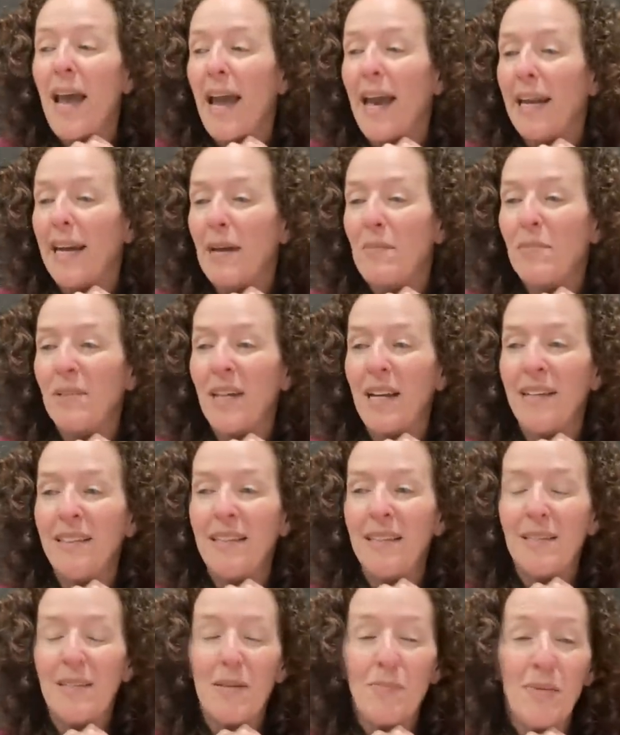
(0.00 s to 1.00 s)
And I'm glad
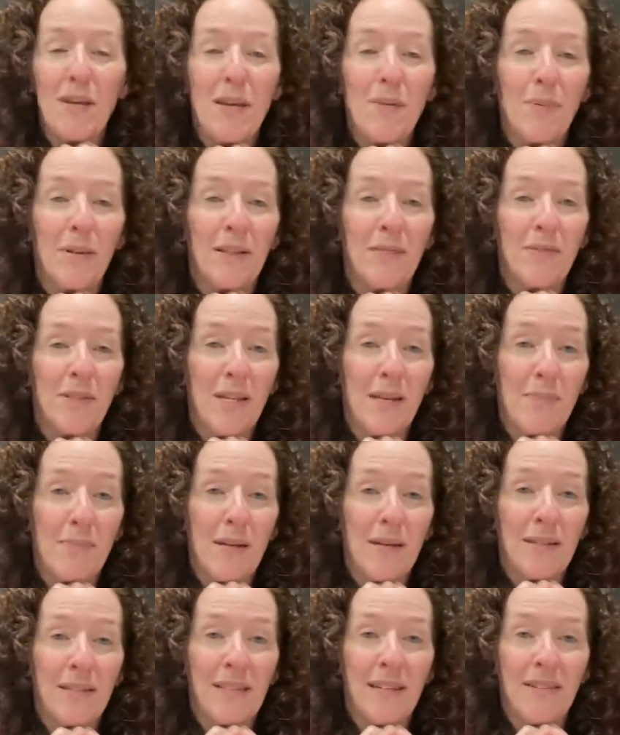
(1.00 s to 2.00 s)
that some people have stepped
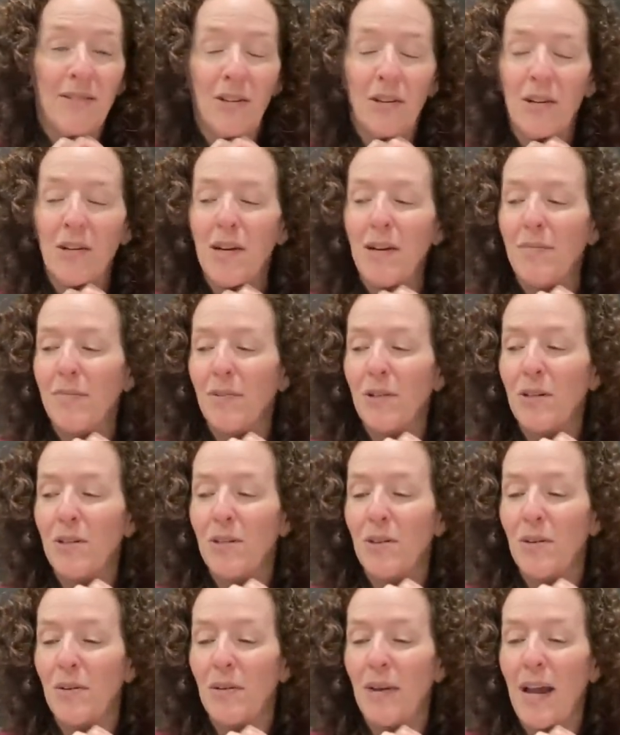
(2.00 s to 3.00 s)
outside their comfort
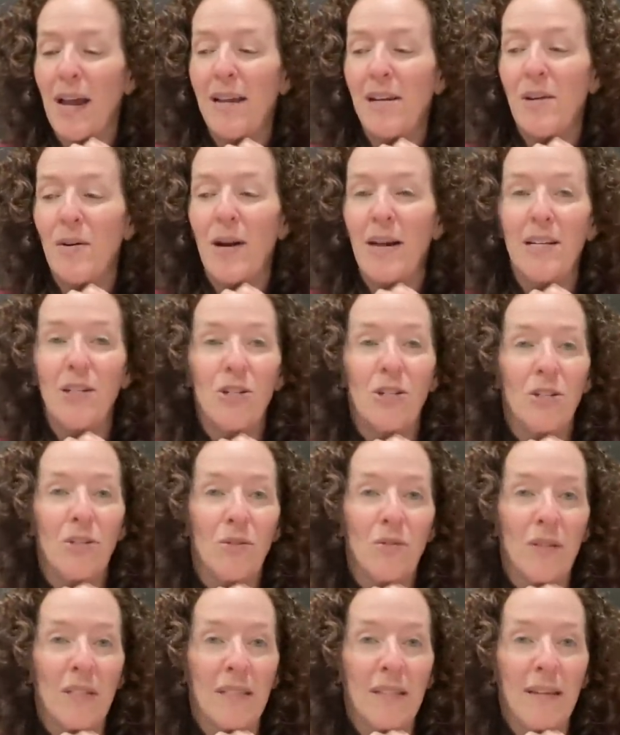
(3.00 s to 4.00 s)
zone. I know I should
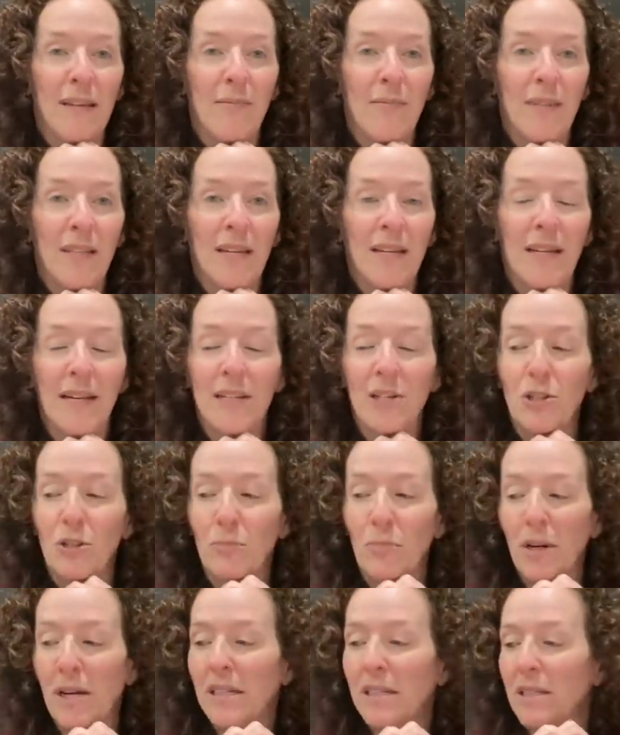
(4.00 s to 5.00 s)
do the same thing. I should
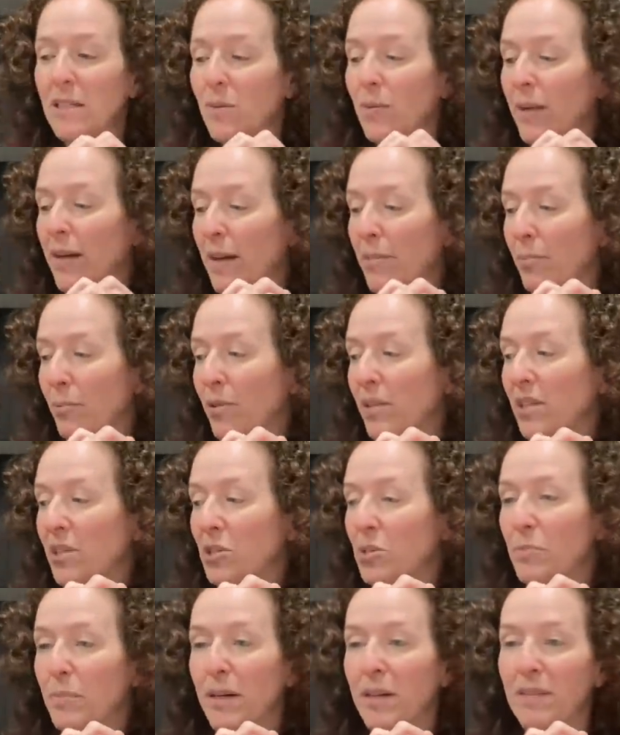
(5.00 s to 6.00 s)
practice what I
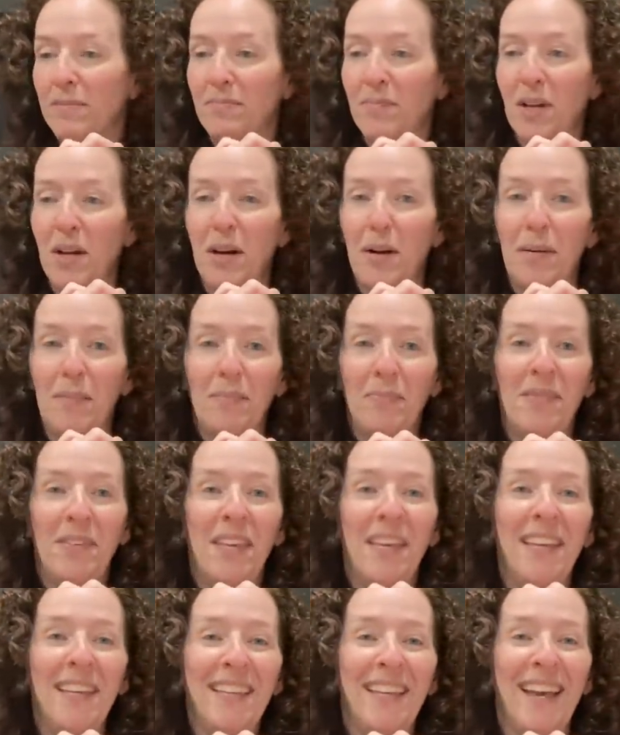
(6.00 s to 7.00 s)
preach, but
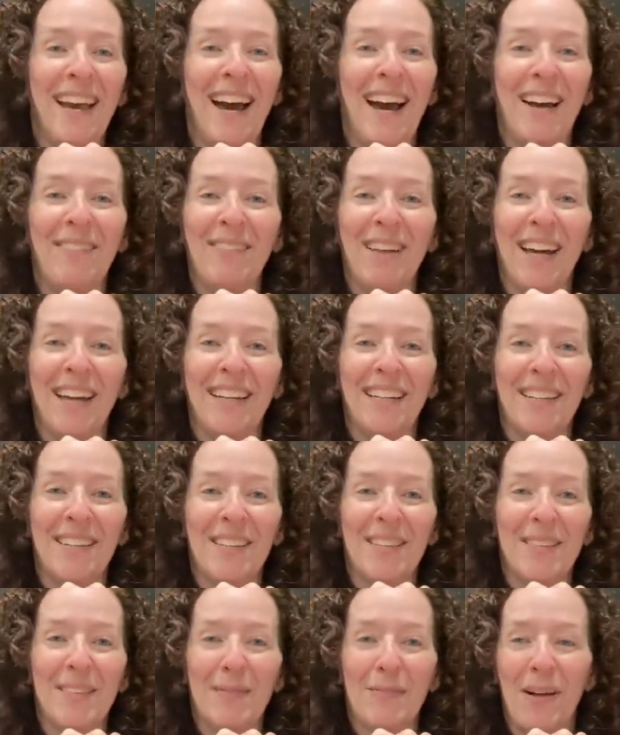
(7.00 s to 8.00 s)
yeah. I'm not into
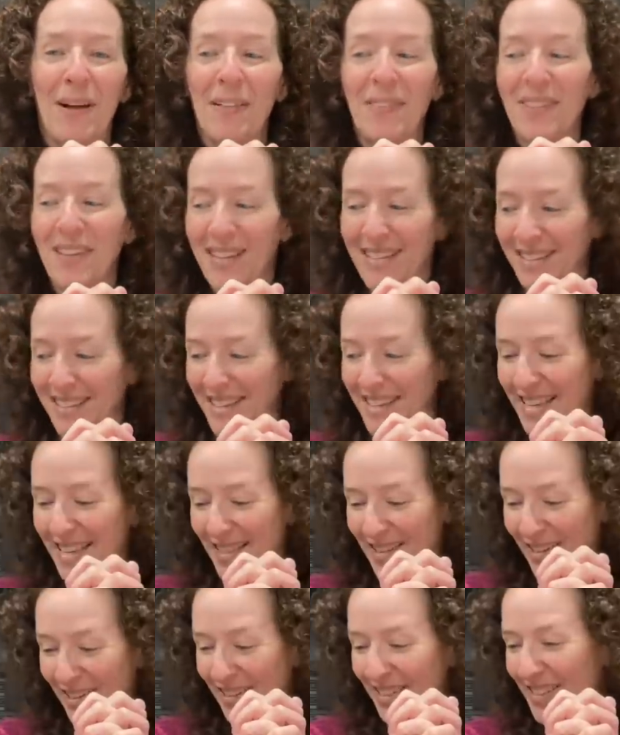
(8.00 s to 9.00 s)
the small things
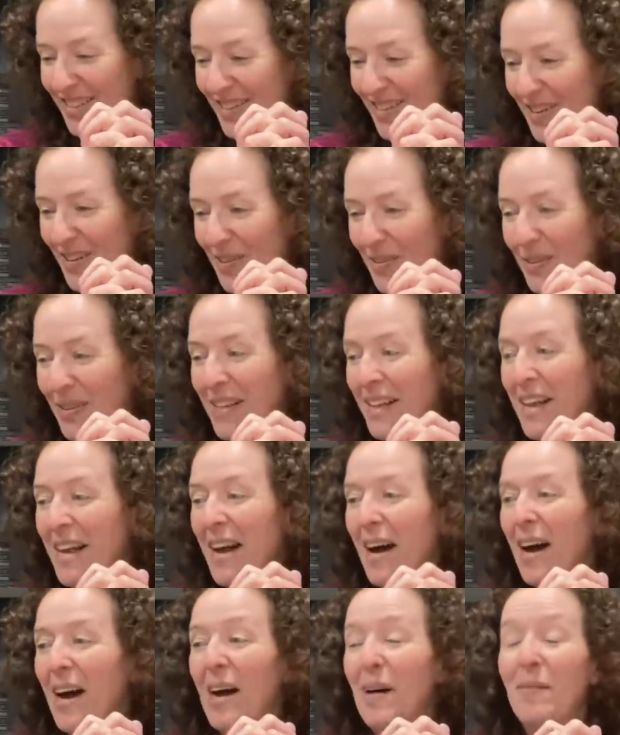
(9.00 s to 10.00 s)
either. So
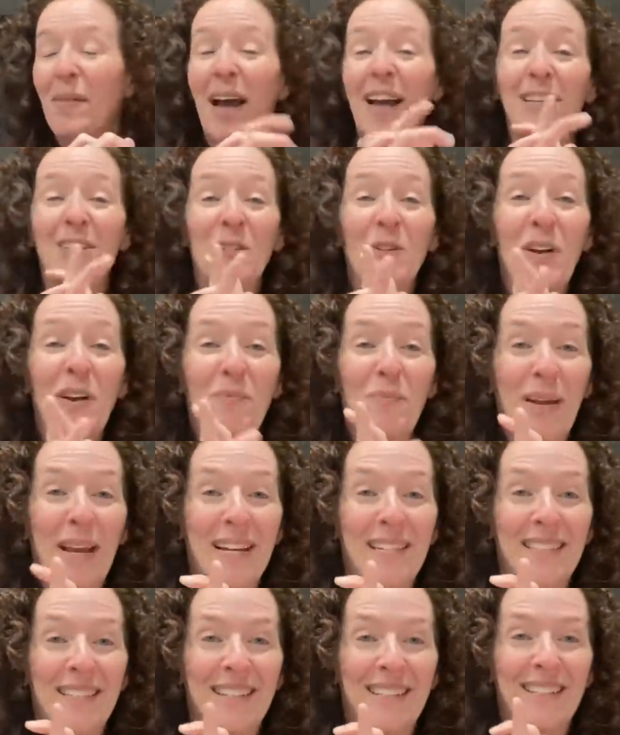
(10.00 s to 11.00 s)
I do have
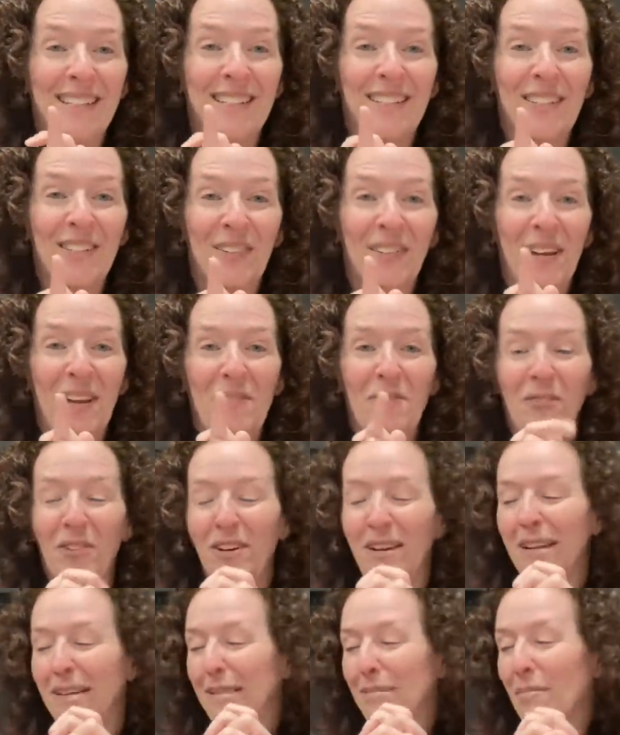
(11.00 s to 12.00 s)
baskets to donate for
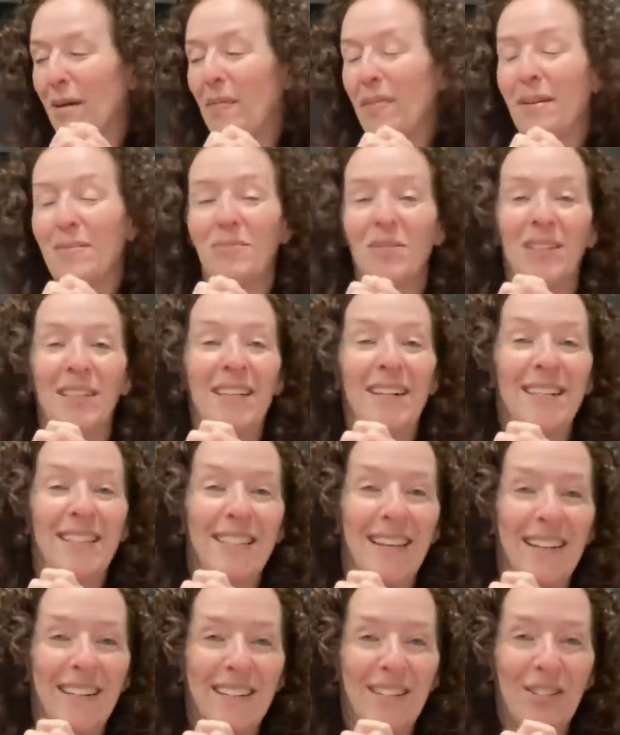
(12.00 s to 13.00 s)
next month. I'm really
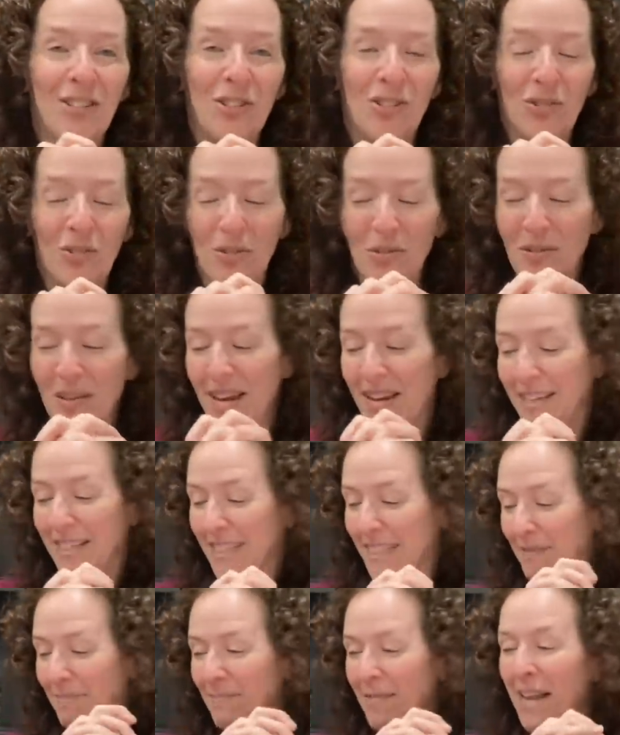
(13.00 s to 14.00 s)
excited to show you guys.